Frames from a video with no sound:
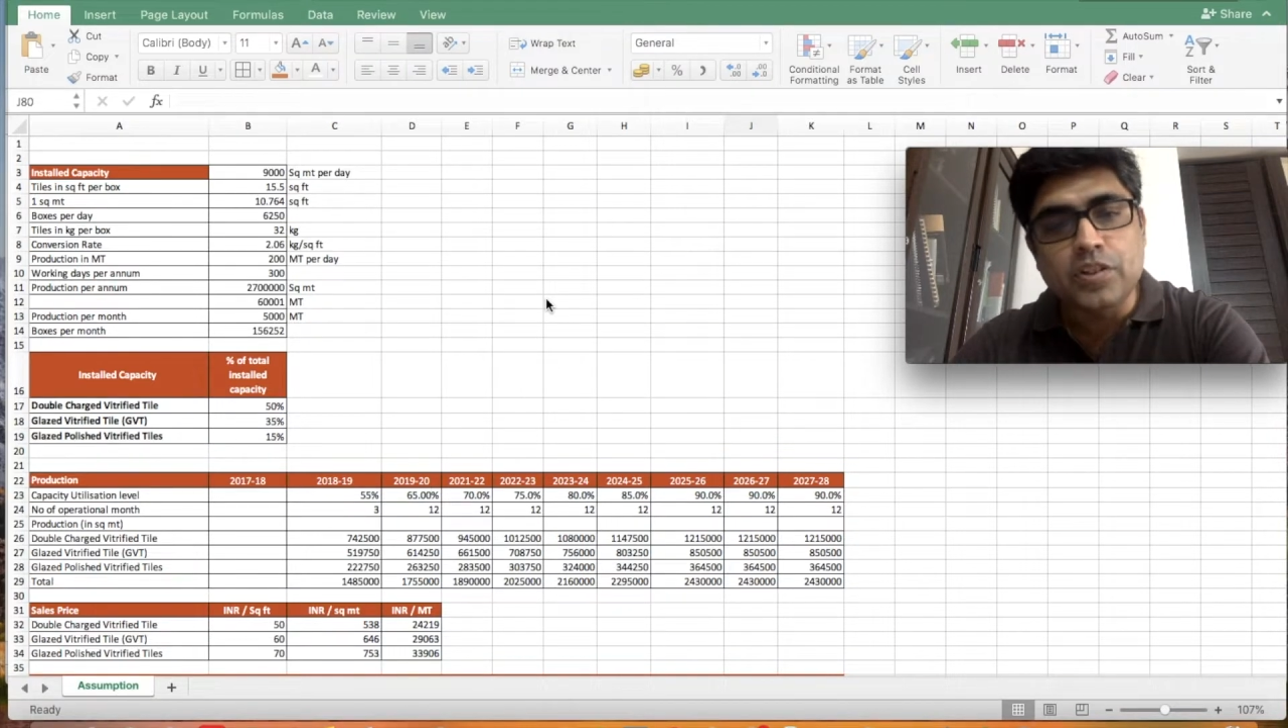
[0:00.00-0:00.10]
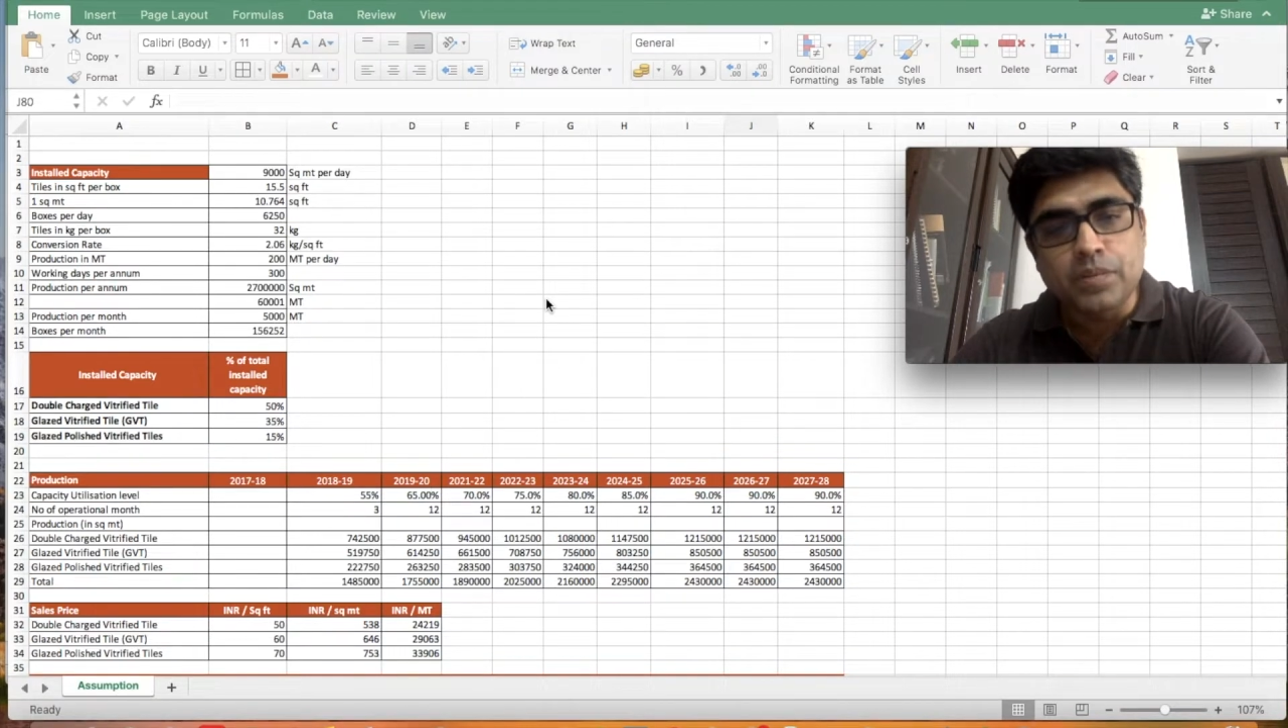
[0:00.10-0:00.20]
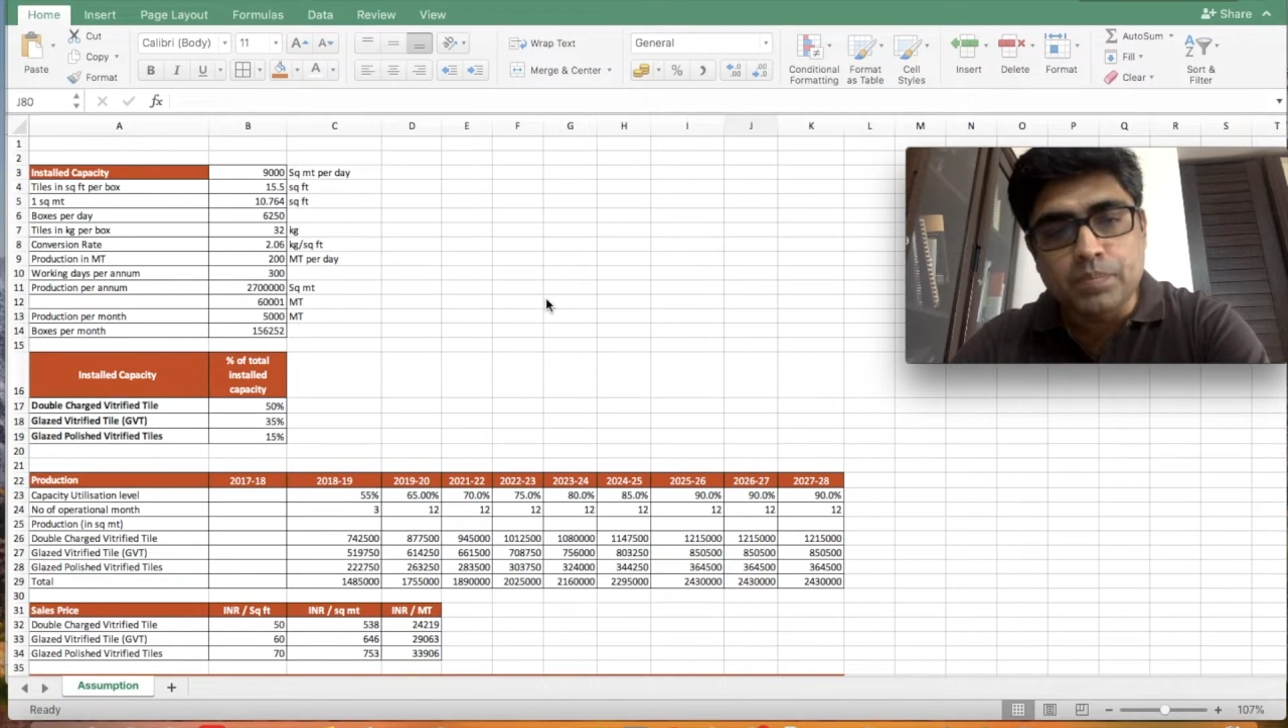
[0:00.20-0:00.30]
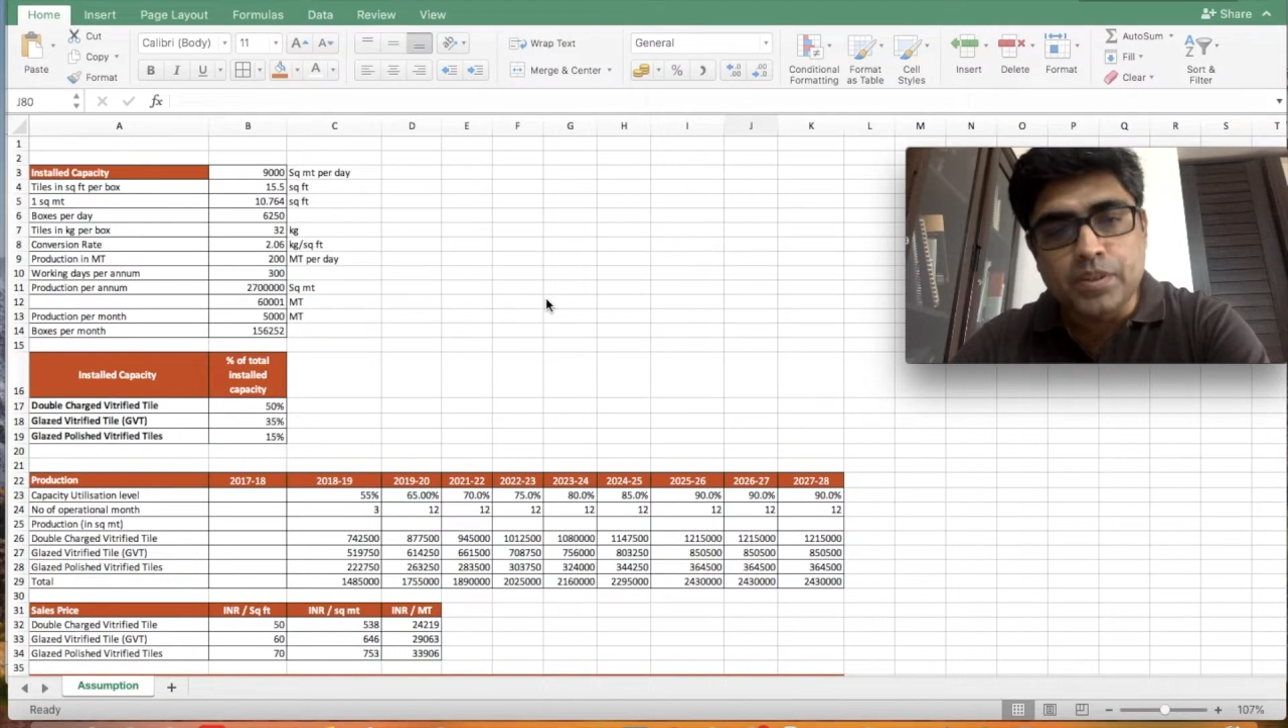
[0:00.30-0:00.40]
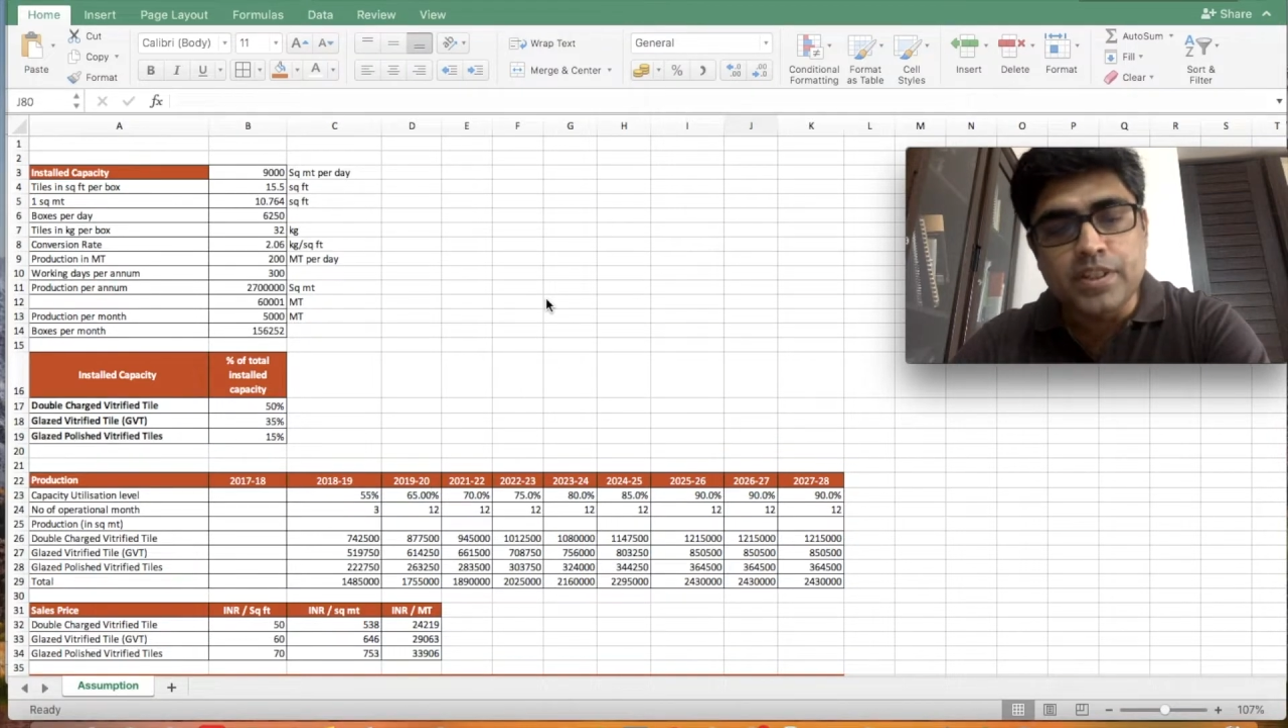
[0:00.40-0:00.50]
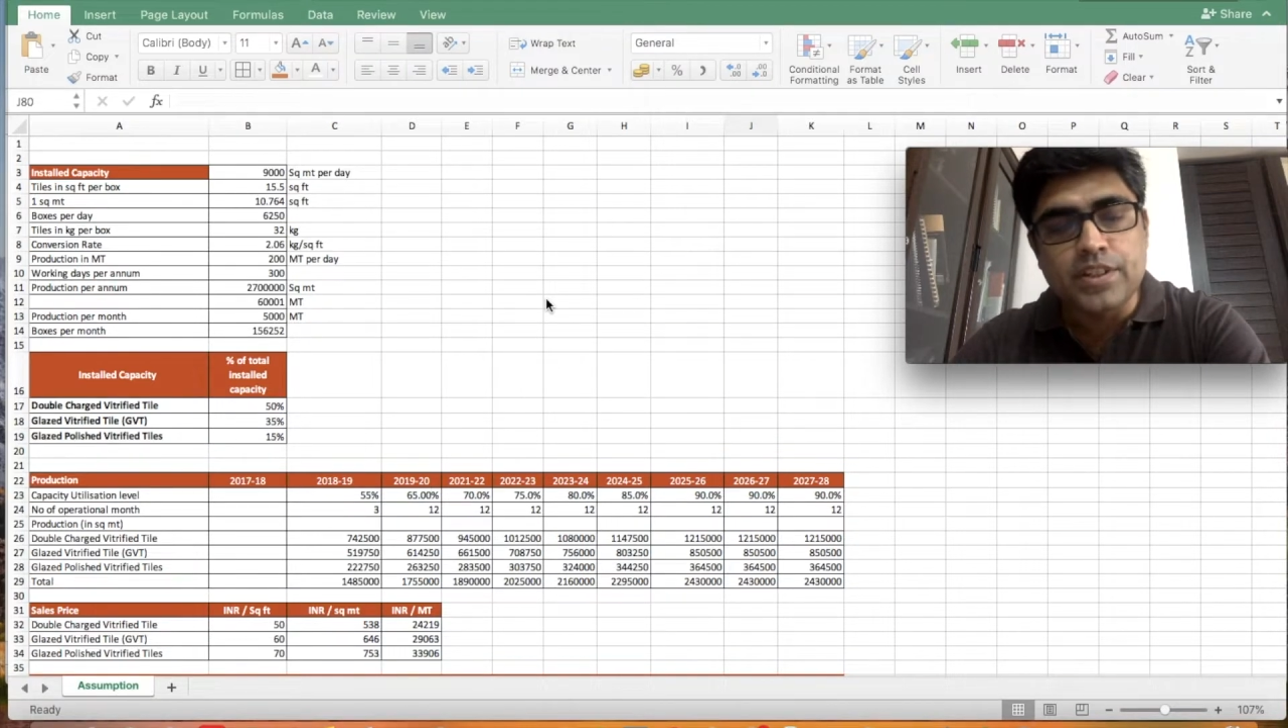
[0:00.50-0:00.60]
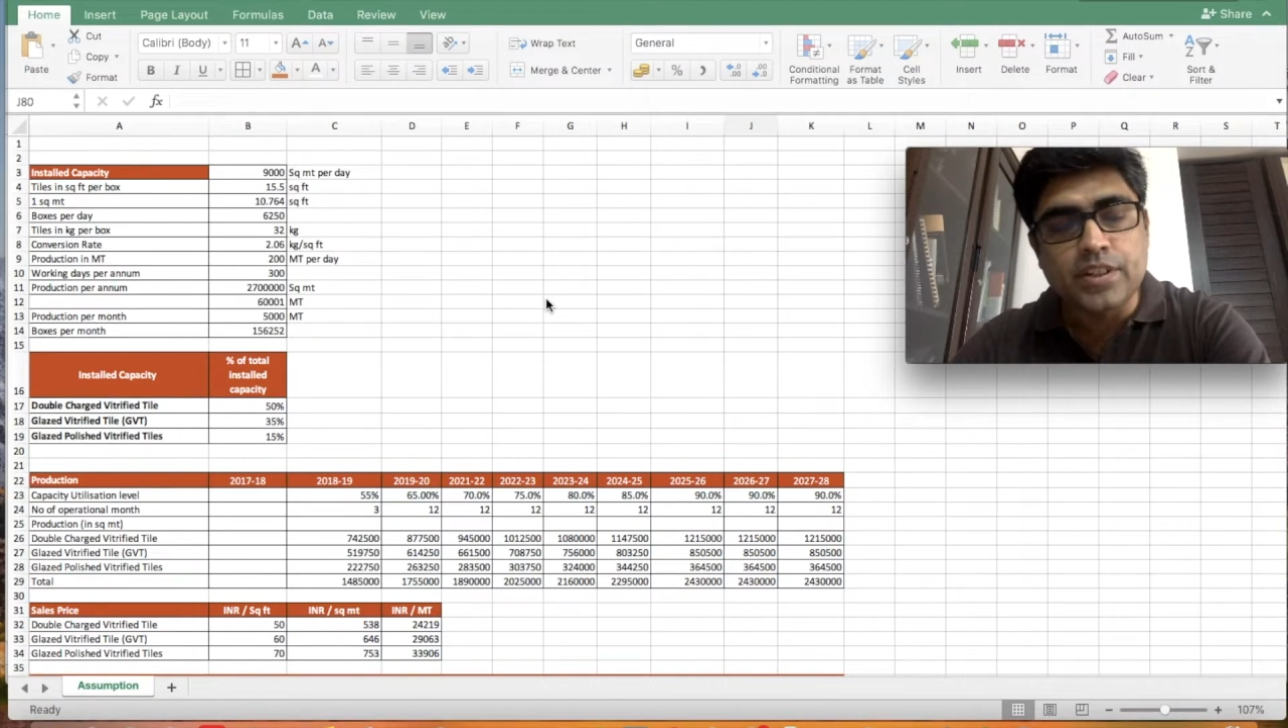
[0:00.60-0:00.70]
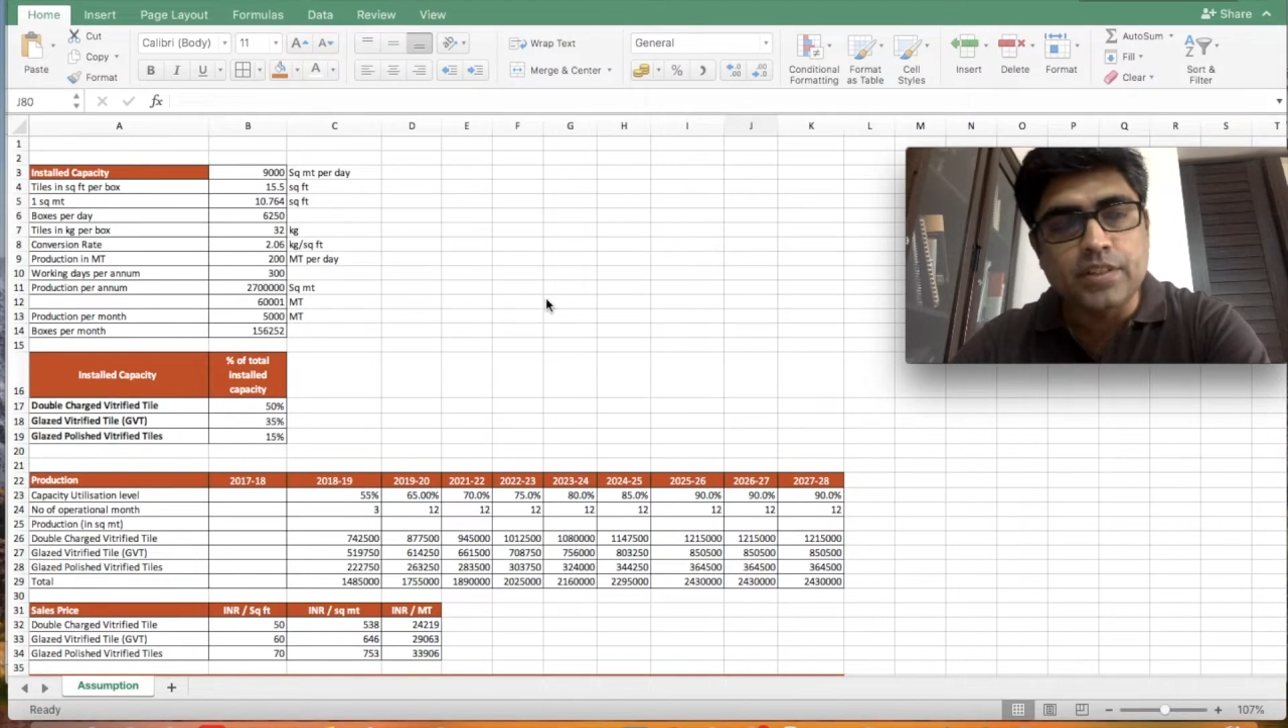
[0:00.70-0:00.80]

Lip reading: composition